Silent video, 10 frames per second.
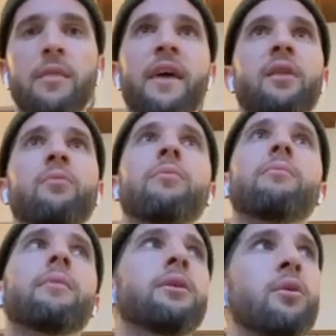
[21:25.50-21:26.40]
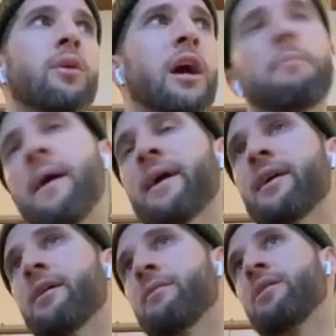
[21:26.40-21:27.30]
Then, you know, come back
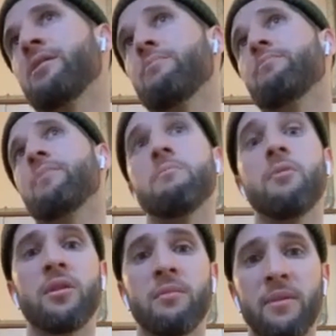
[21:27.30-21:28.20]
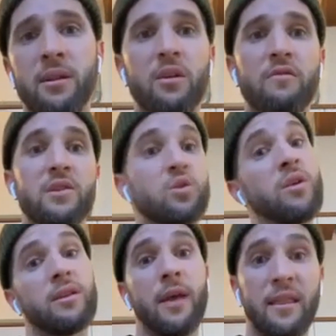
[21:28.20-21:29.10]
again, either maybe bowling the middle overs
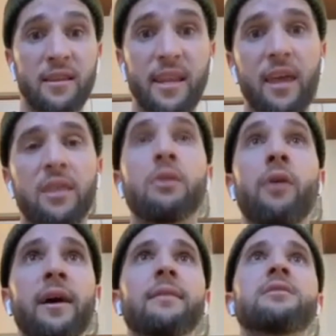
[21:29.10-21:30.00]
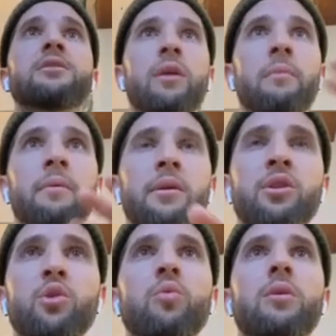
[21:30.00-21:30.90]
or at the death, right? This is what I'm going to
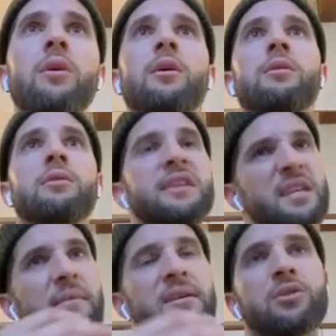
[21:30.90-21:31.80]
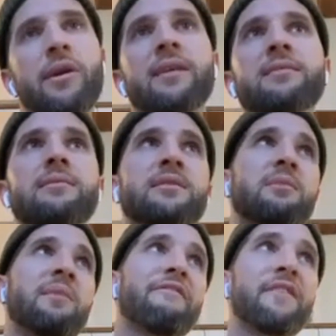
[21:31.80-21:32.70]
do. These are my strengths. These are
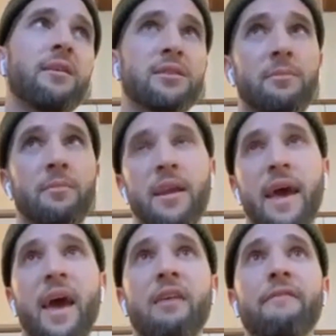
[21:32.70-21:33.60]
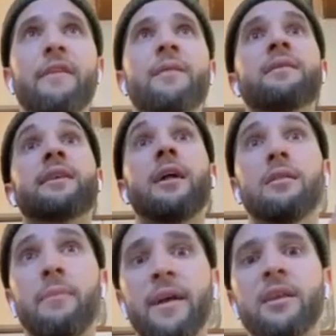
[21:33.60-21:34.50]
my fields I'm going to have. And then tell
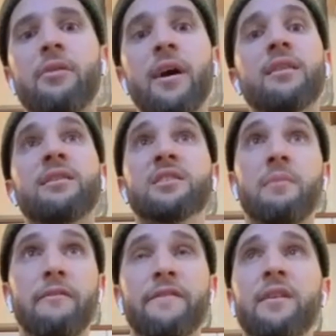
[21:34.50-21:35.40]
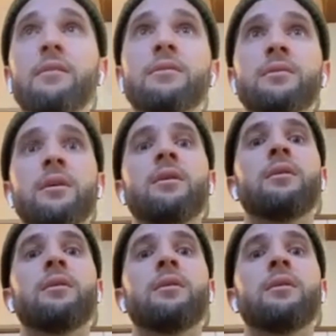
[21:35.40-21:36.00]
the batter, right? These are my fields.